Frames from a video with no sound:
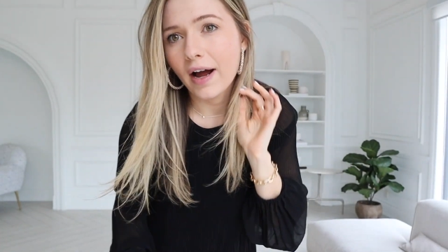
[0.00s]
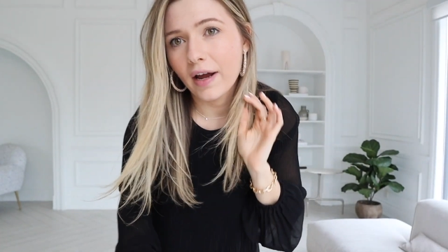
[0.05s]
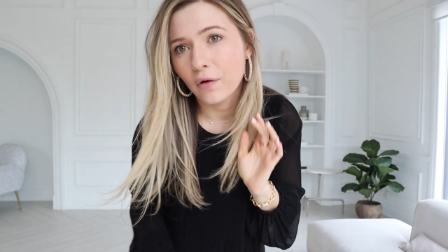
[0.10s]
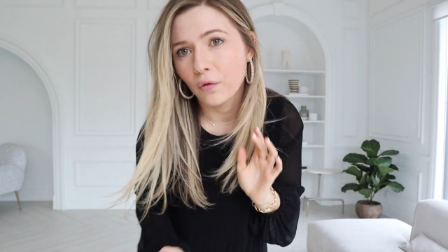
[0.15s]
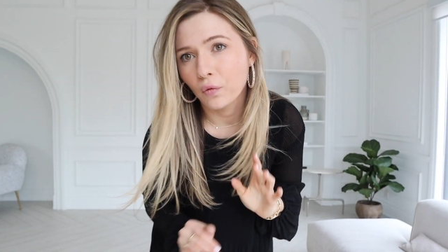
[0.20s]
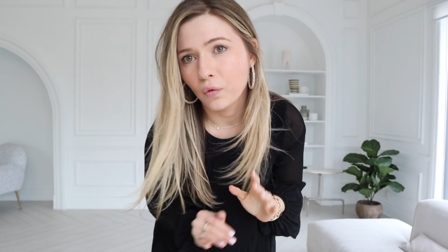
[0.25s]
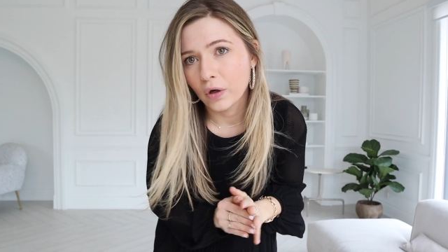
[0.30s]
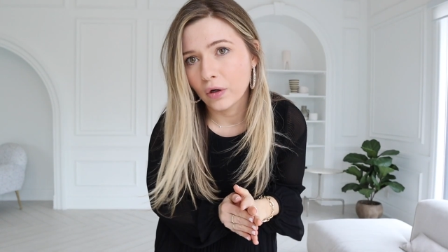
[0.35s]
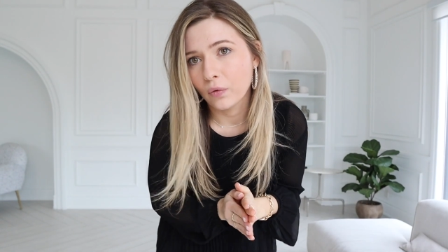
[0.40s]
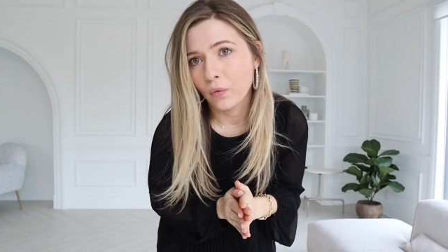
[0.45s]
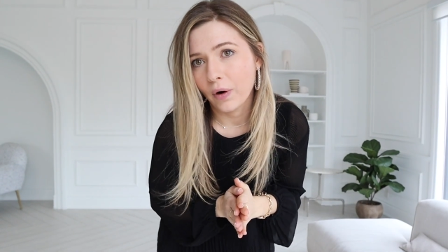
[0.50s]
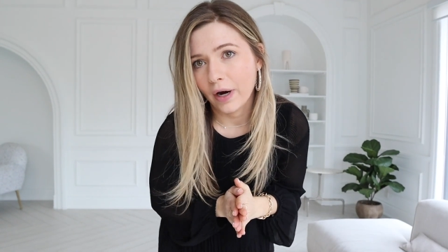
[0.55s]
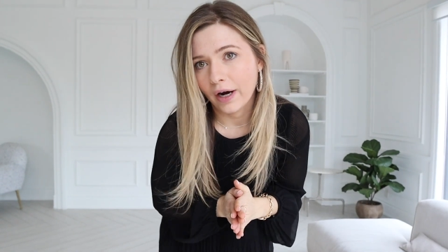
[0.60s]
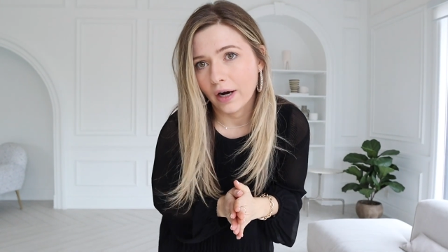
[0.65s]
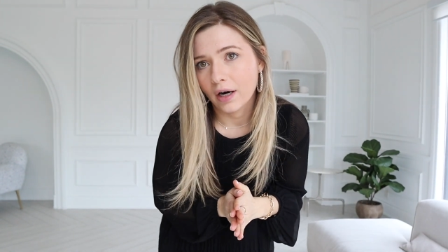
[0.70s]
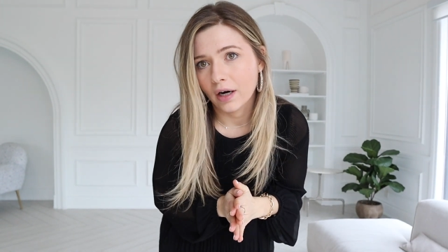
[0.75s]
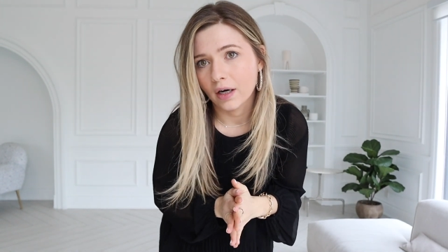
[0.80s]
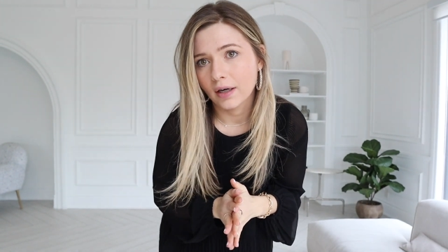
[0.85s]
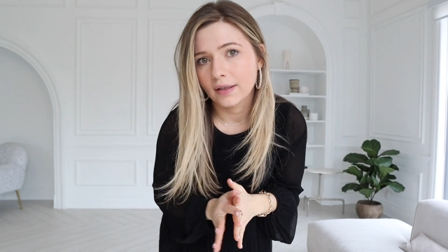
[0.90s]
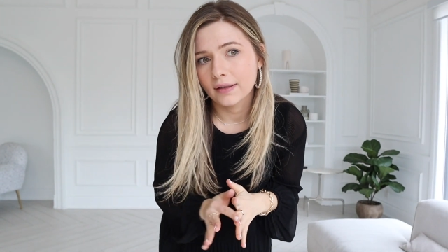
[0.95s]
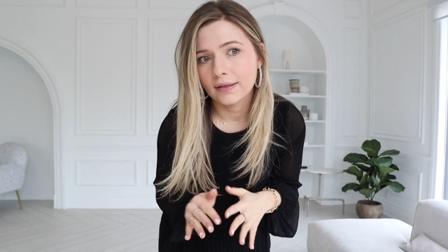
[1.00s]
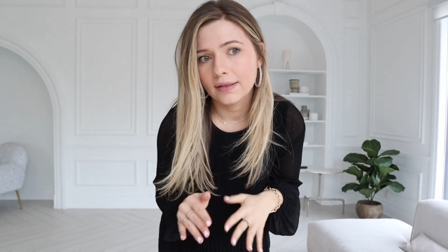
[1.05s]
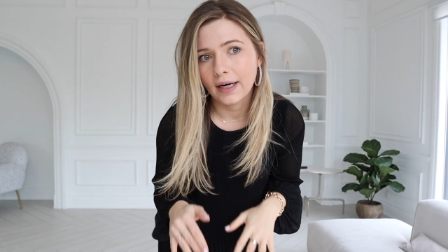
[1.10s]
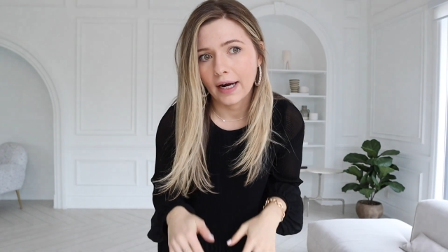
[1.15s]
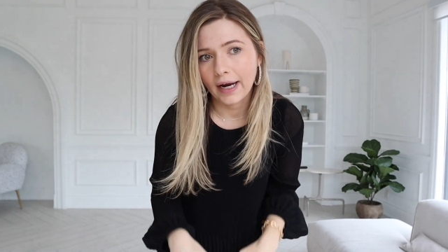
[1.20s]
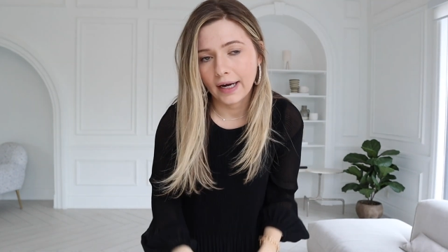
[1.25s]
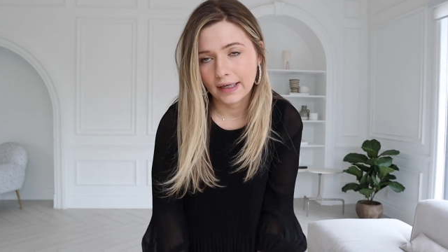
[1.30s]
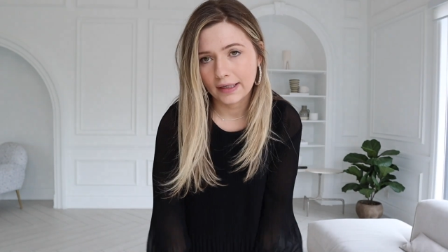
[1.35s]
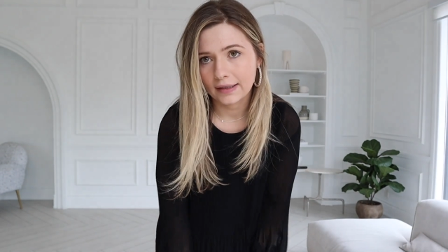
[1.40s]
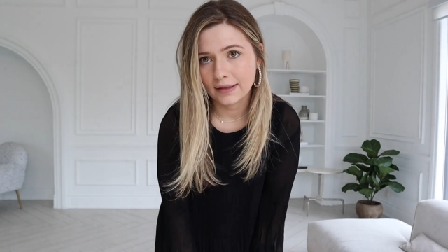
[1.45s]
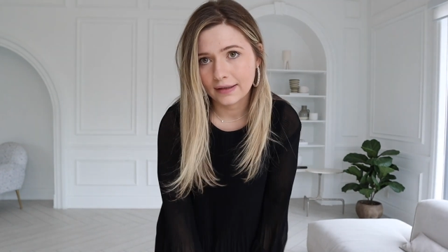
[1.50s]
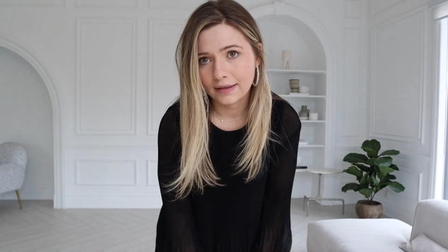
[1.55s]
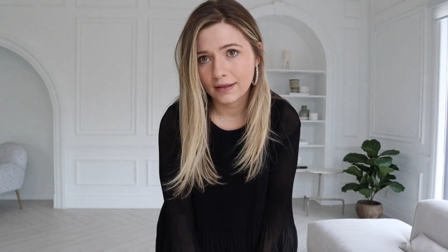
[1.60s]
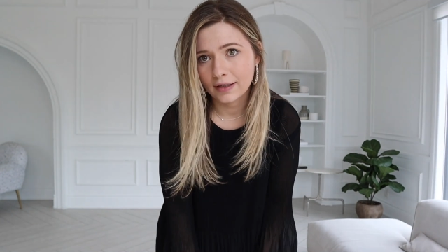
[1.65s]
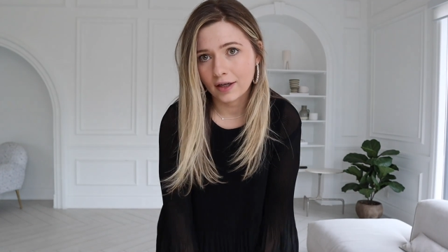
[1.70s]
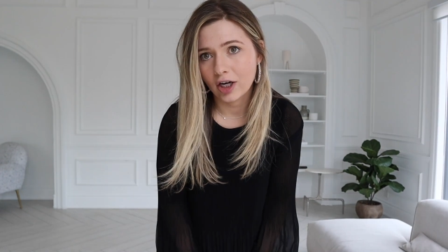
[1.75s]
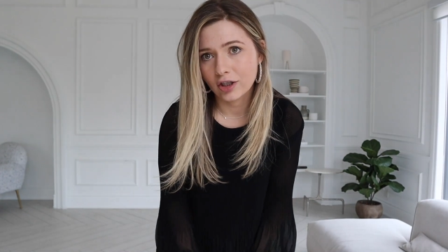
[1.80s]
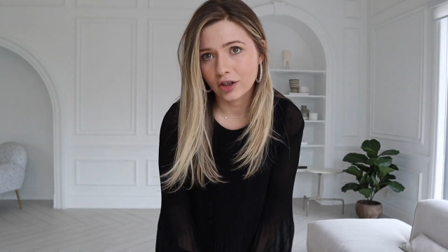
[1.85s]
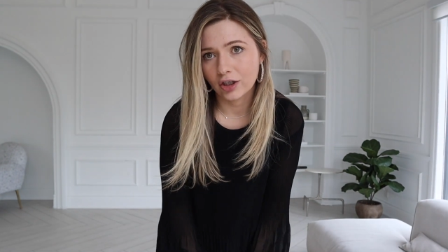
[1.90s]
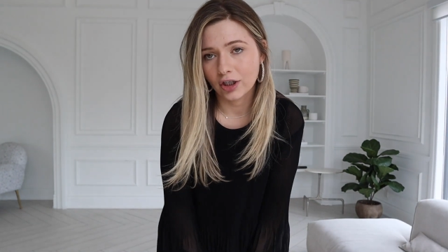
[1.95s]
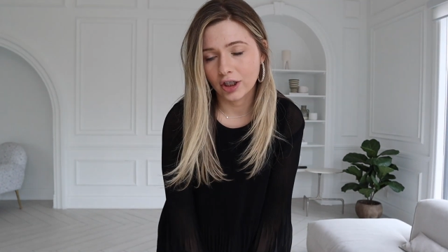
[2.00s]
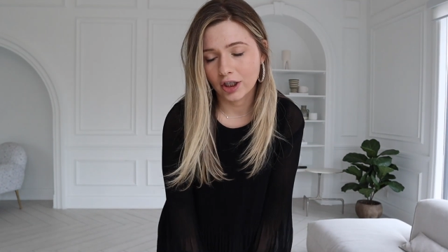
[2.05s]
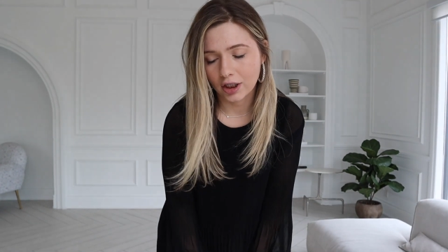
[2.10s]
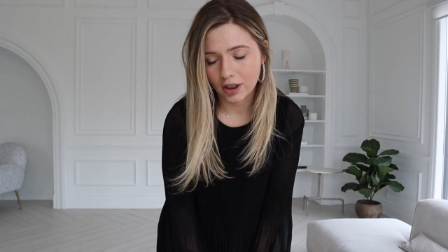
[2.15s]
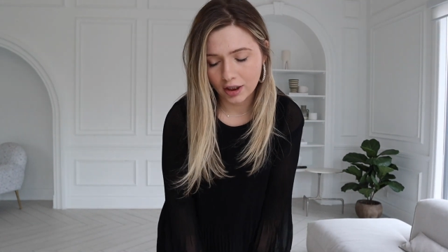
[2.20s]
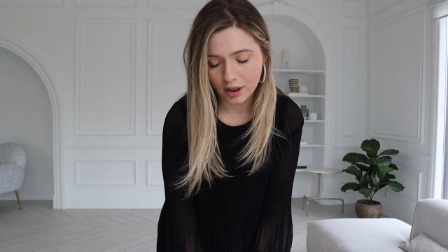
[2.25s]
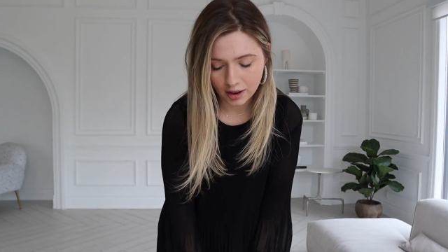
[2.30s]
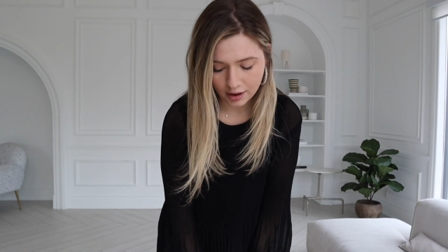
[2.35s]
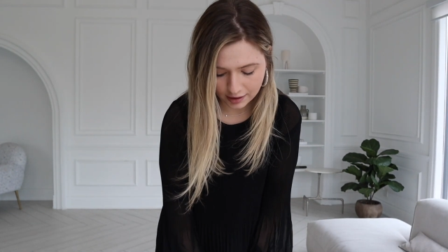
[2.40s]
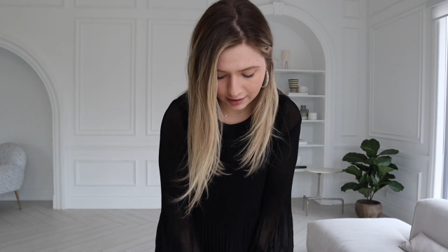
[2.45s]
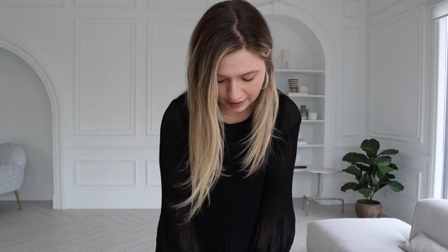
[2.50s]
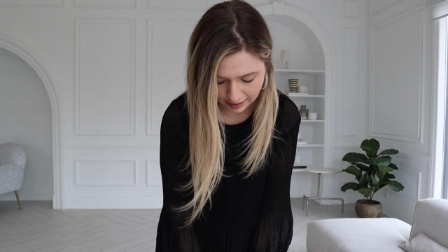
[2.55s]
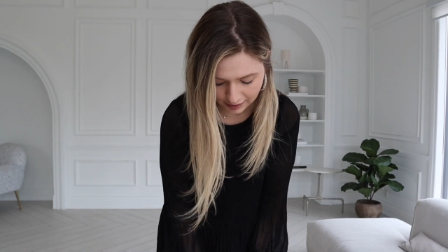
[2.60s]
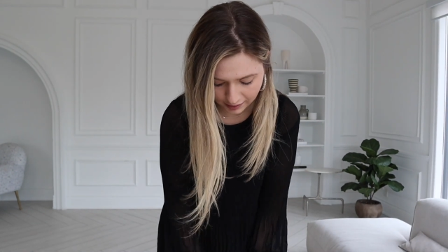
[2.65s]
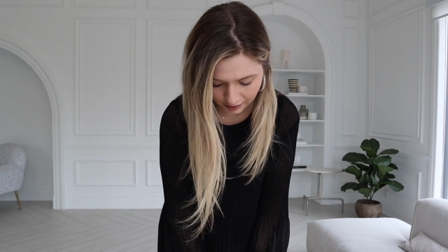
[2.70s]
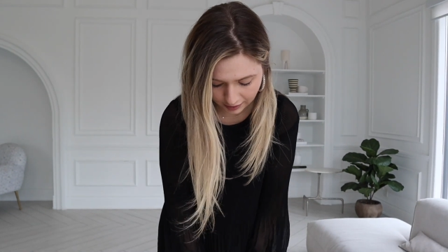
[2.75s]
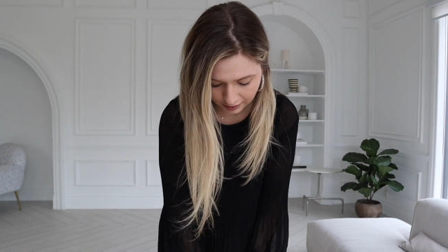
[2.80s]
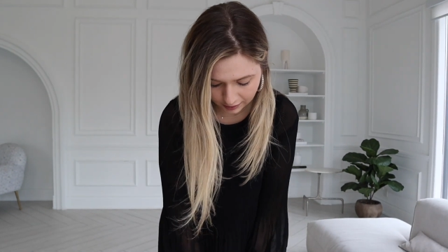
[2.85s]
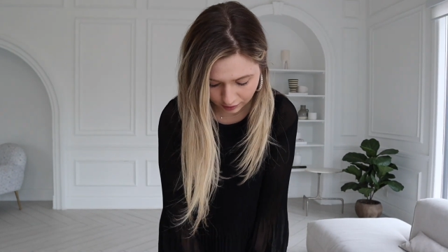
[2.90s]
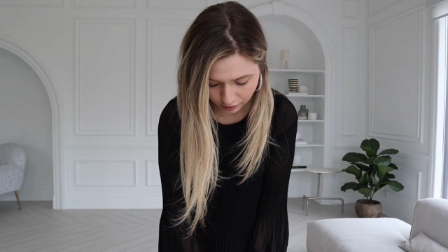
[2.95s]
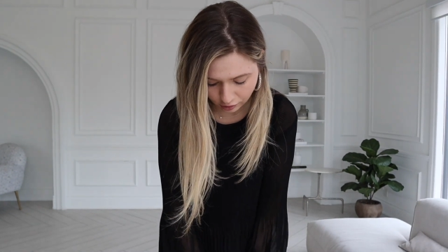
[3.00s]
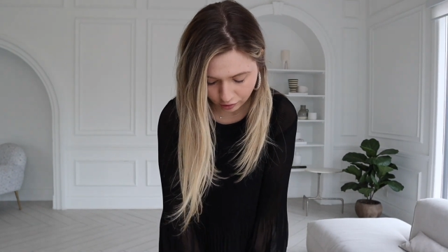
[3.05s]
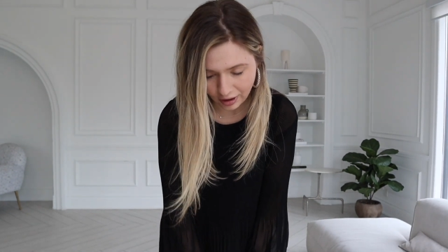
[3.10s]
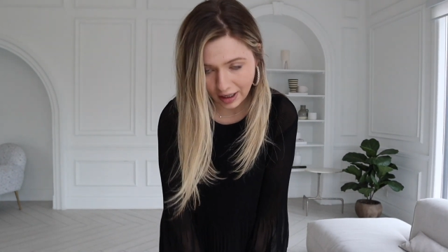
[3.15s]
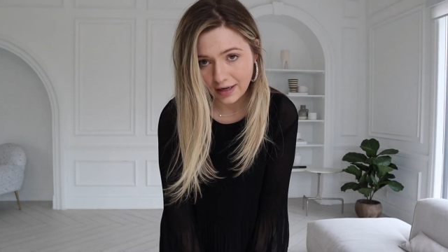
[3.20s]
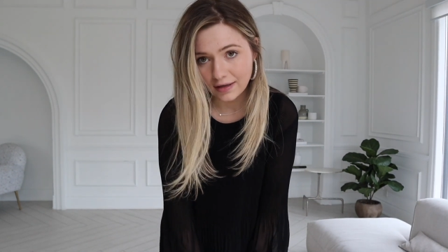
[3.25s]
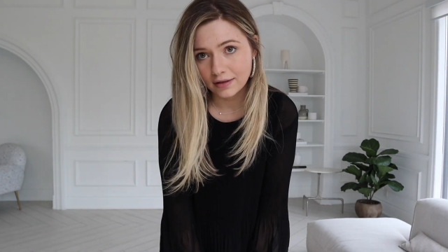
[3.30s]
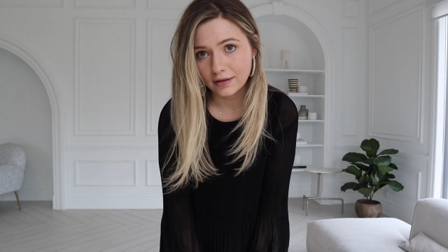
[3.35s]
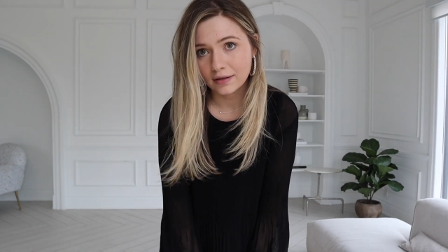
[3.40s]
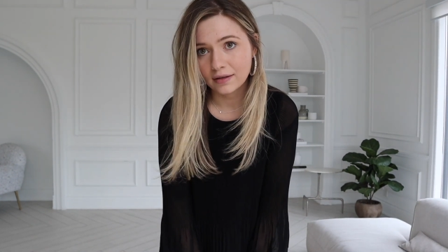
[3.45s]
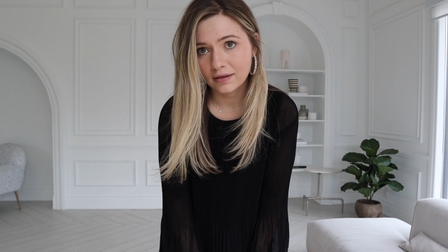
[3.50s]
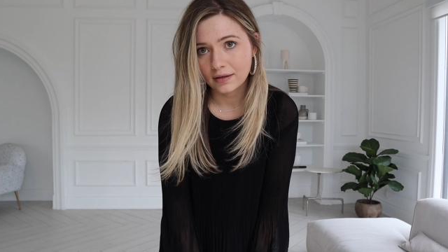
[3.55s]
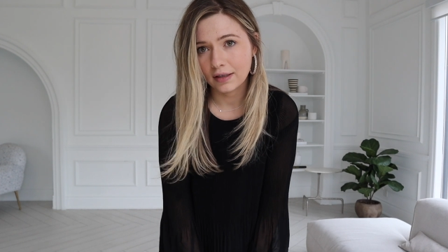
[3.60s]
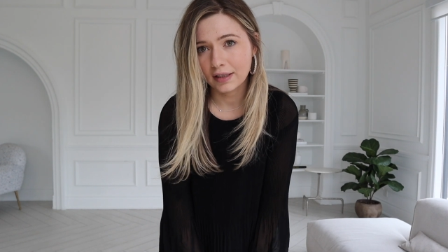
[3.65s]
I would wear tights underneath this dress,